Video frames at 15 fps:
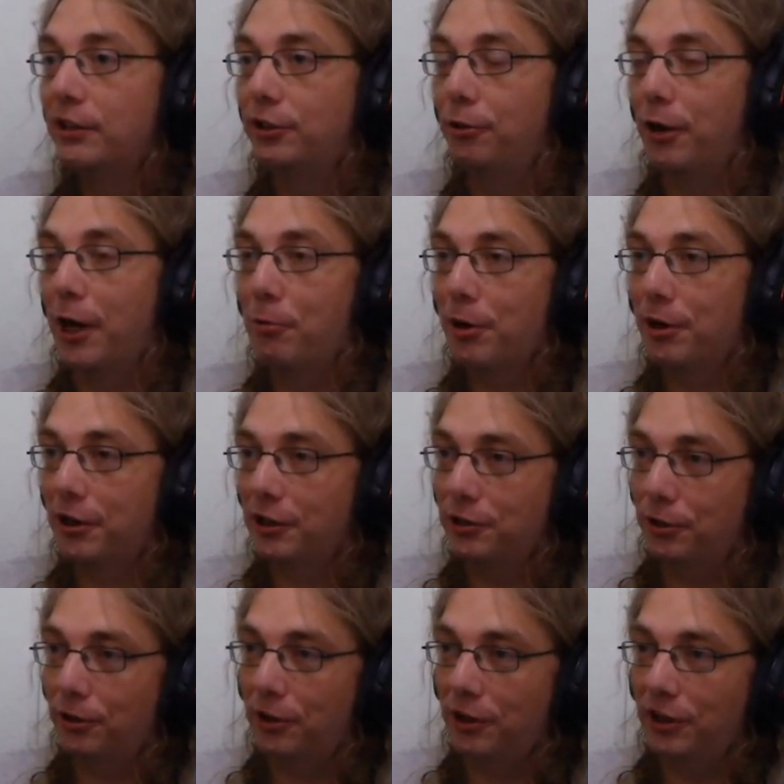So now we're going to
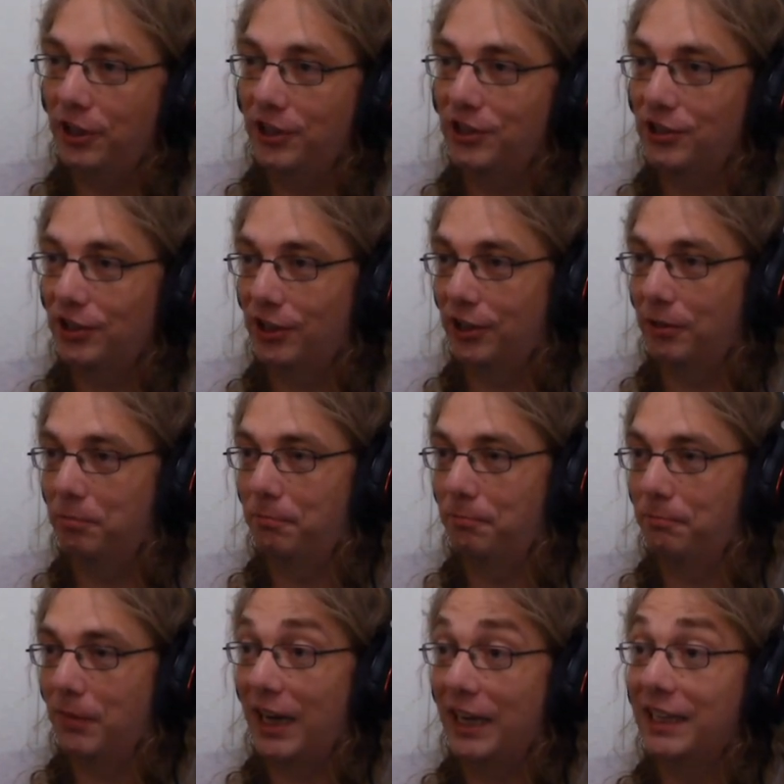turn on this
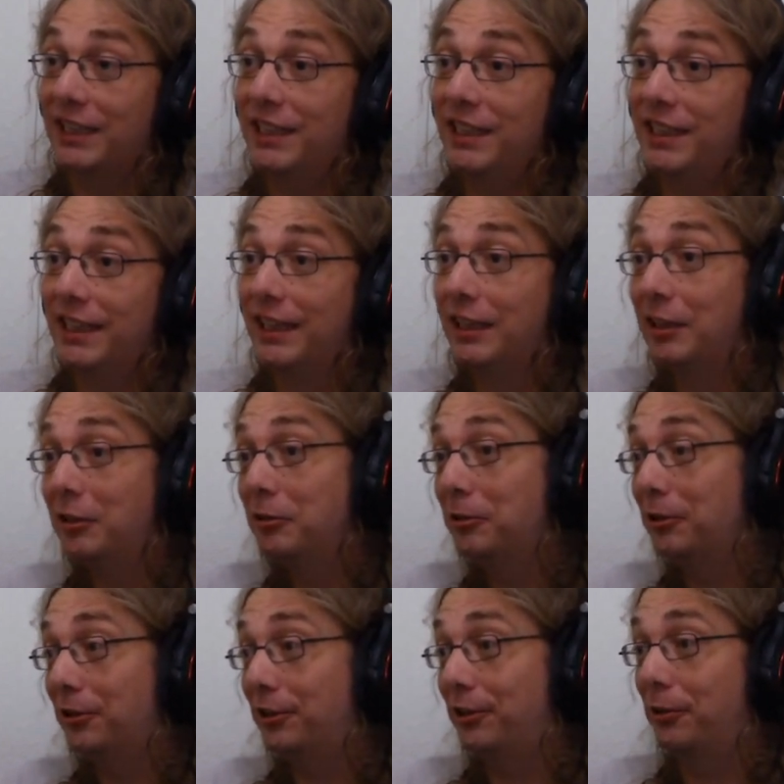idea
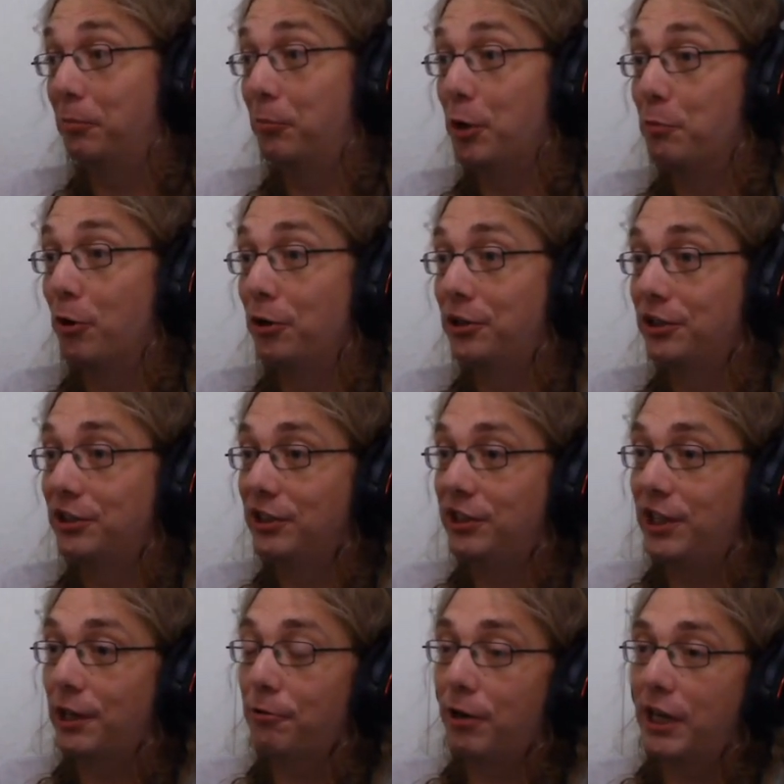emergency
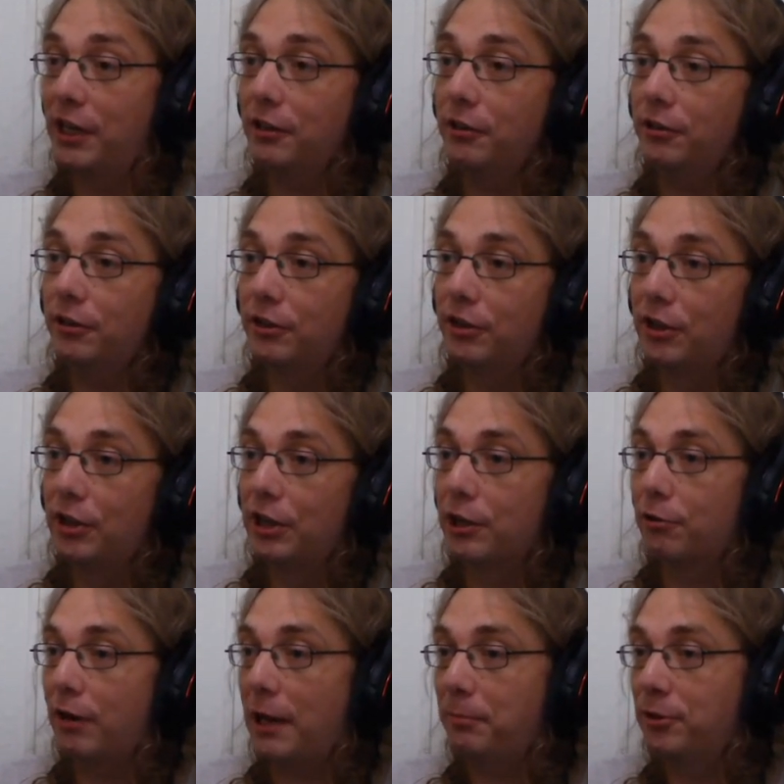generator,
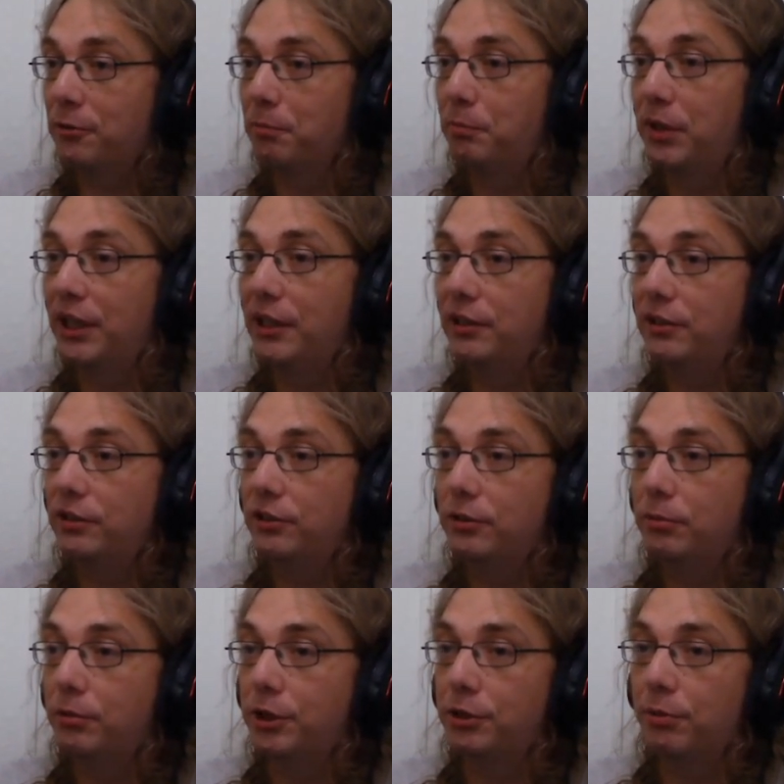grab some beans,
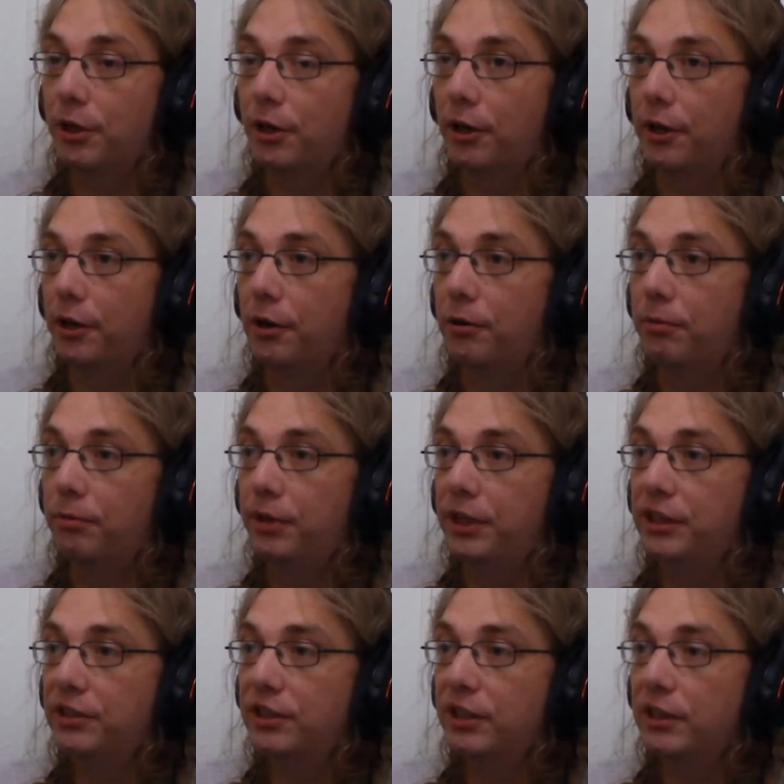which we're gonna
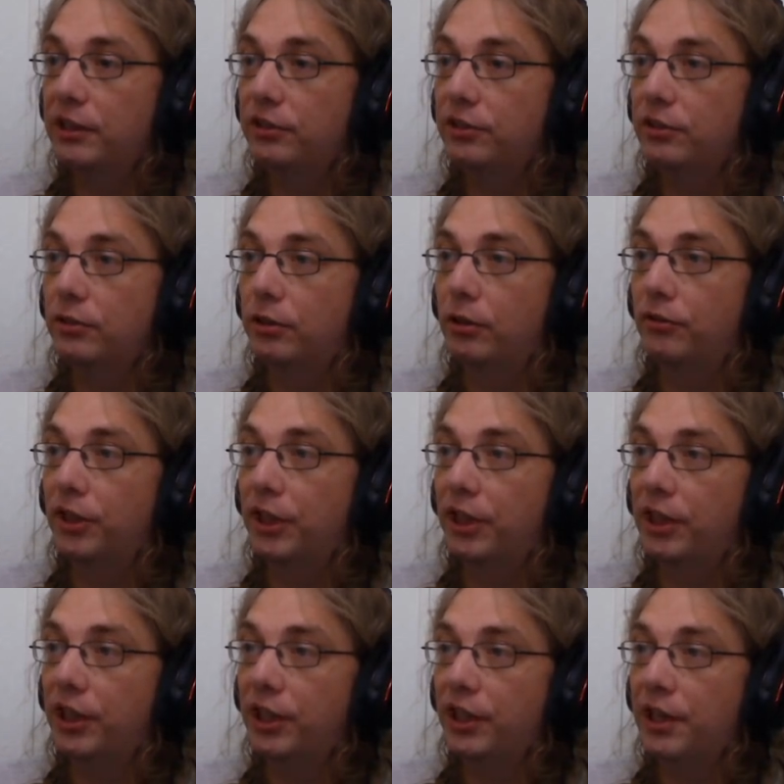resize over
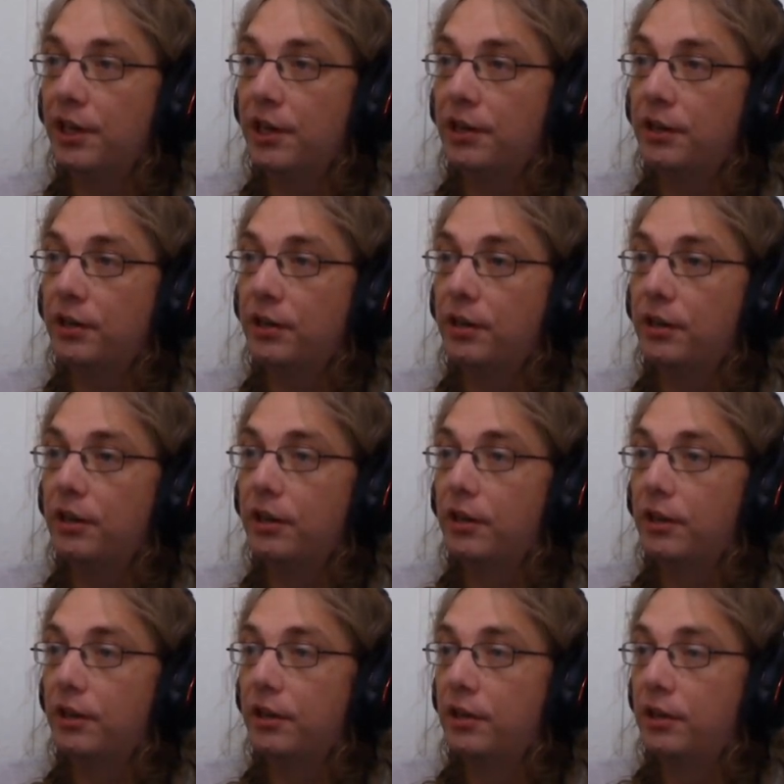here,
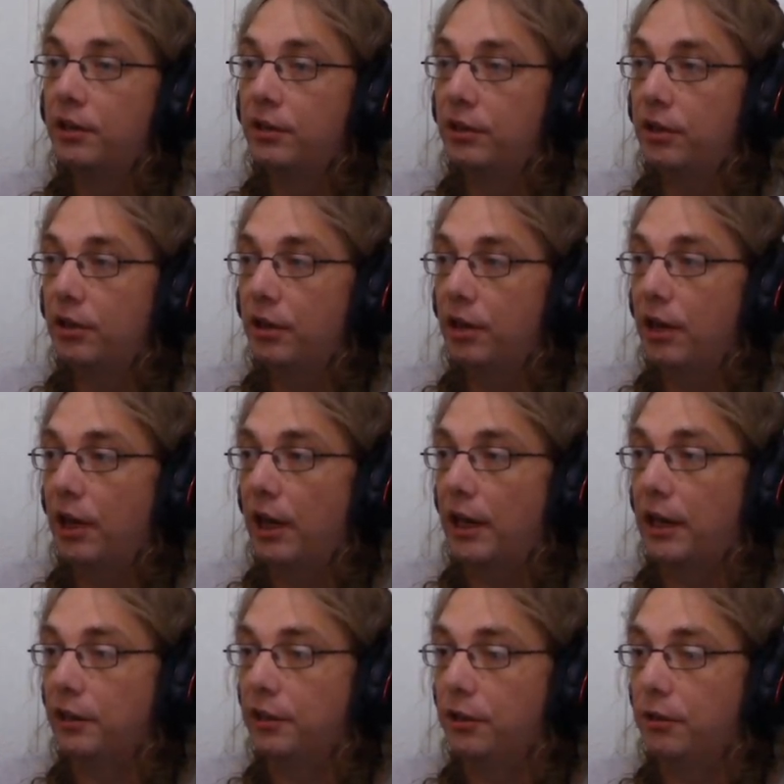
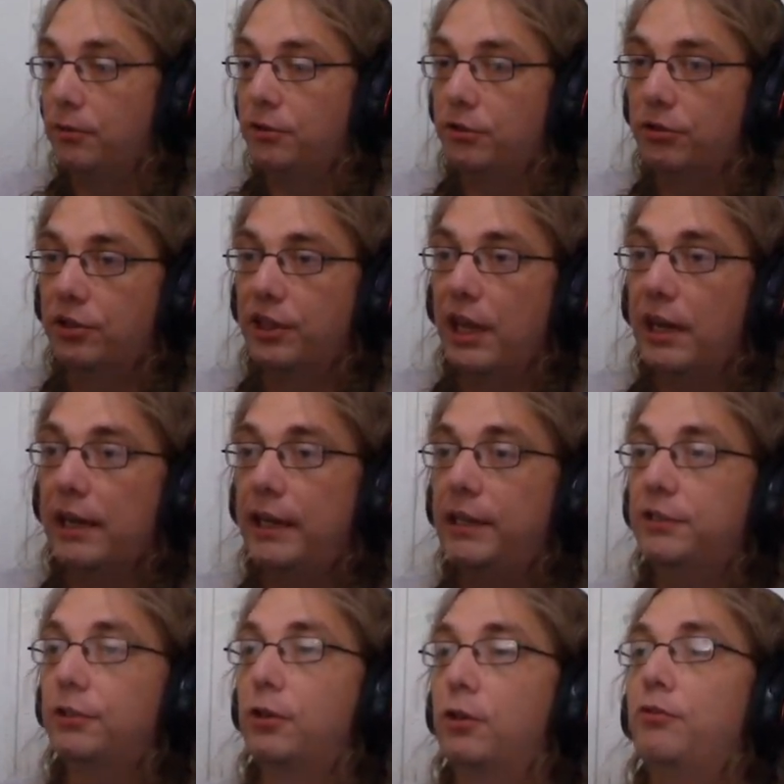and use to
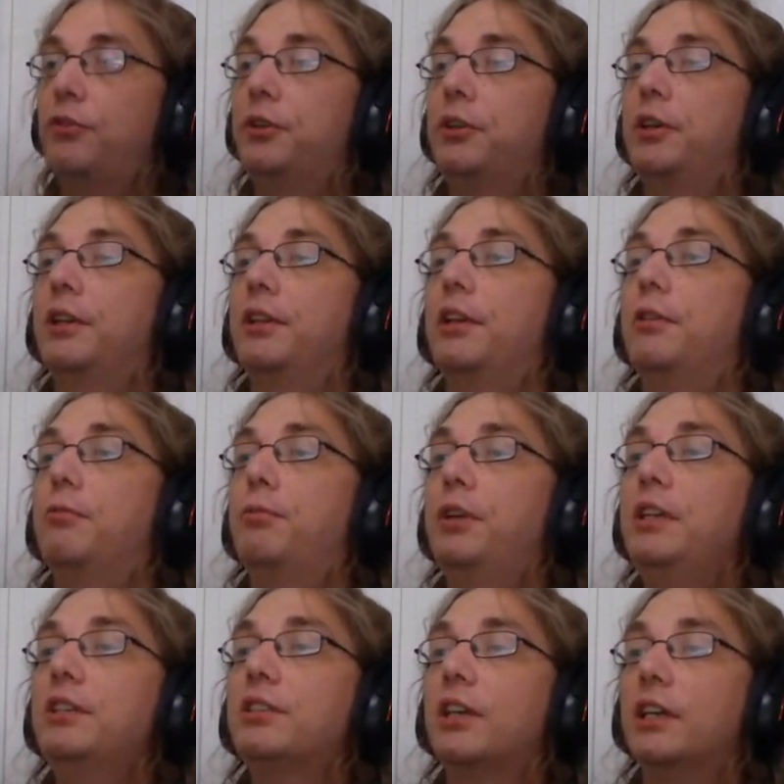staircase over, and then
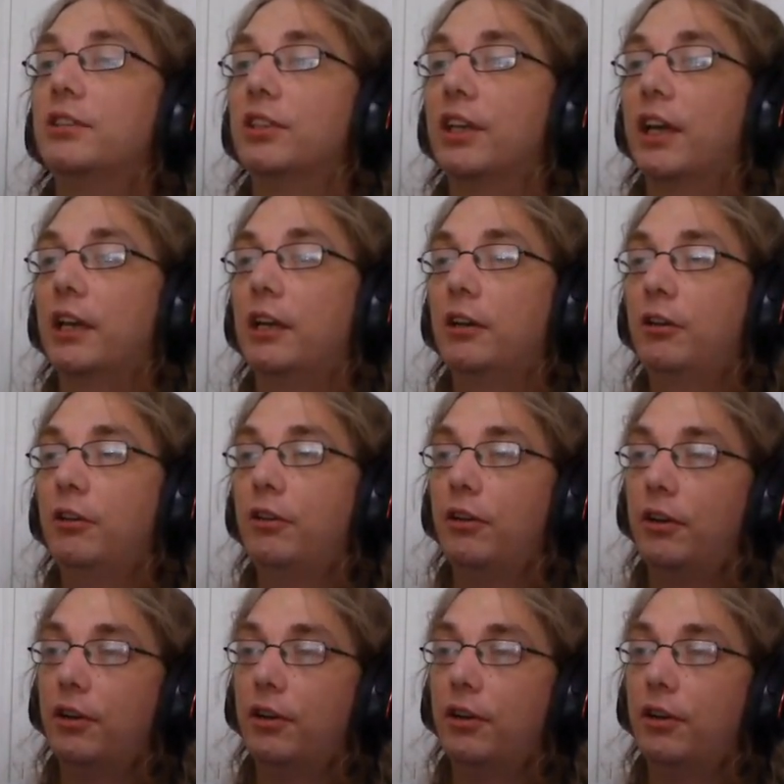resize again